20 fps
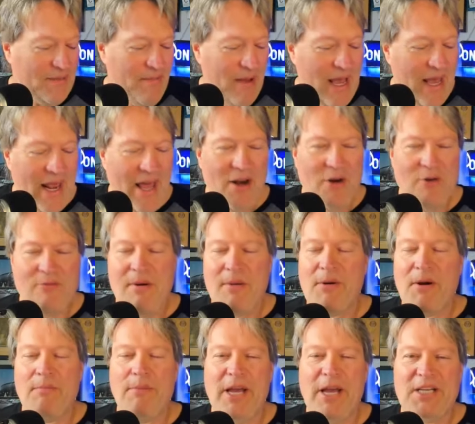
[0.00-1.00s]
Man, I don't
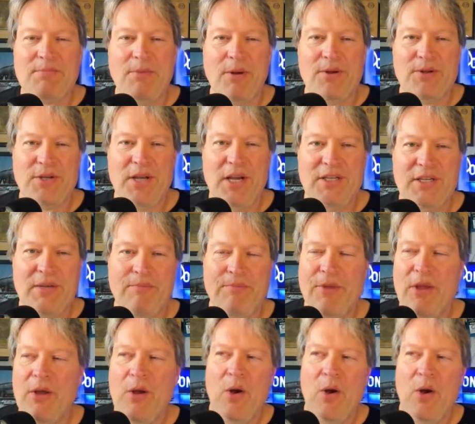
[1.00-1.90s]
remember a baseball season